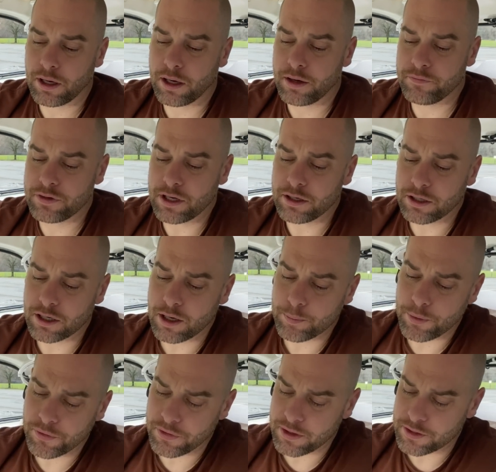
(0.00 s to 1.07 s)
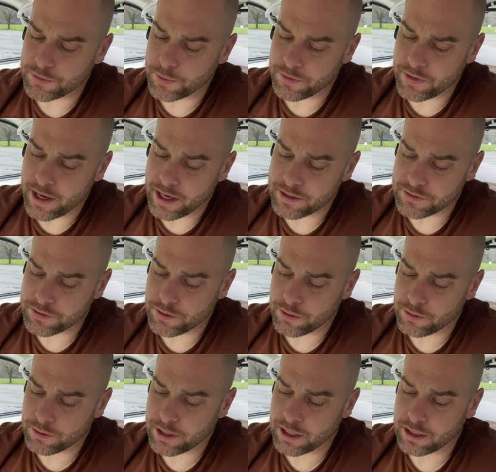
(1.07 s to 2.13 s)
I've done a couple things with that.
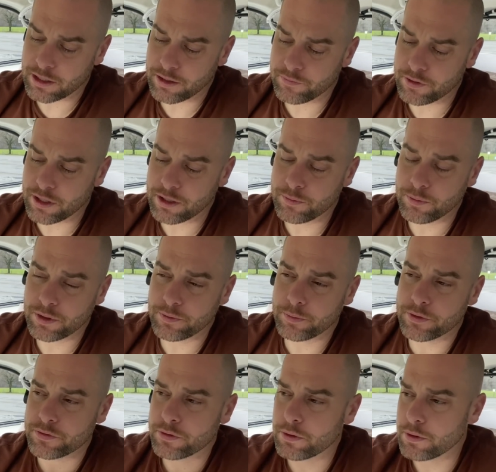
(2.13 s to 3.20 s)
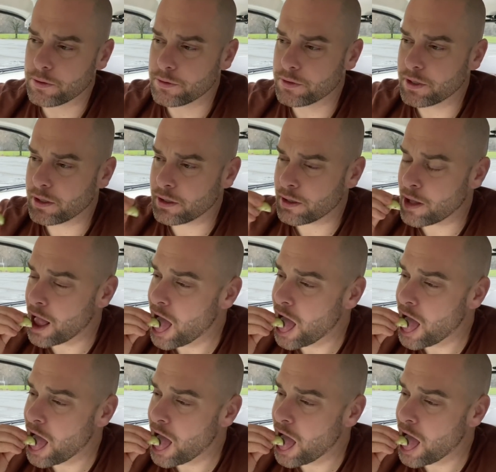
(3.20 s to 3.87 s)
So like I've done what was called a